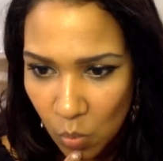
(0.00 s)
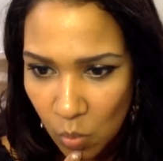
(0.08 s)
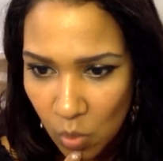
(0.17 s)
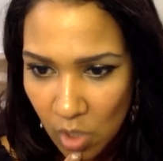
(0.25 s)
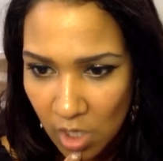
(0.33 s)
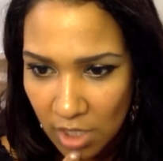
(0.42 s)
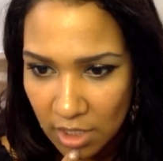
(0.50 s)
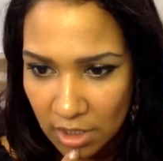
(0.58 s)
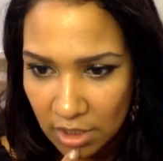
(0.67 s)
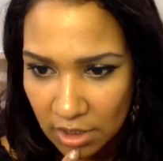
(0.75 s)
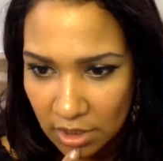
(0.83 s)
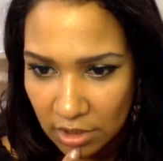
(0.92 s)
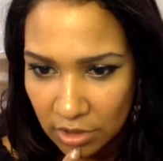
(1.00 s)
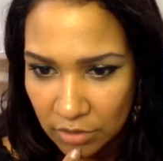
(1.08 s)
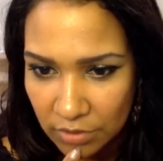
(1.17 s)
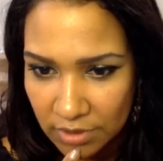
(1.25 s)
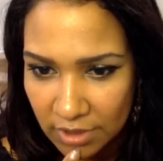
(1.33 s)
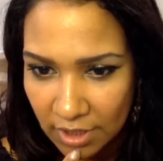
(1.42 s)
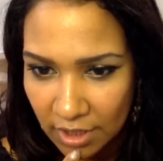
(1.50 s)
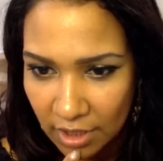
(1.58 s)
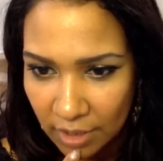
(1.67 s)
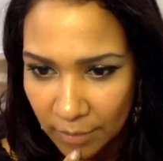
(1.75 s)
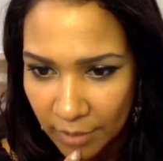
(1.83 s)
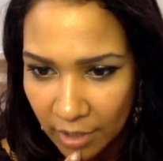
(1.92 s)
What did you
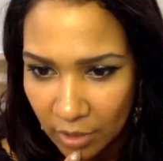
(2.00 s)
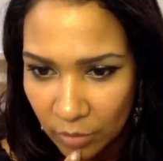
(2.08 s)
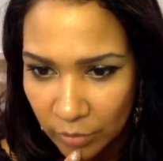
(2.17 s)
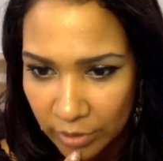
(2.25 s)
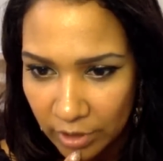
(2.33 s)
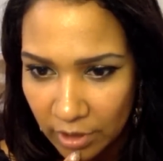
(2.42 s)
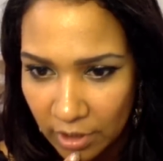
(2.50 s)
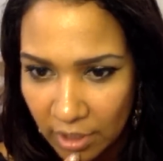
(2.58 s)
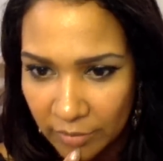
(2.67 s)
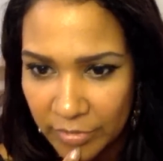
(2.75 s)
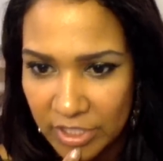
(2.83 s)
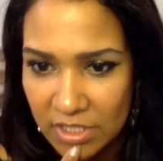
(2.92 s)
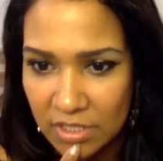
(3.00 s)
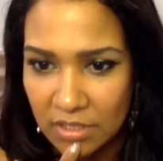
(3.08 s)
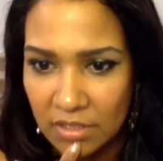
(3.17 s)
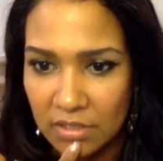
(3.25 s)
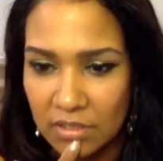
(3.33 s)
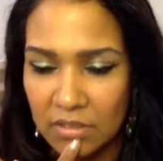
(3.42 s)
say about Rihanna? I missed it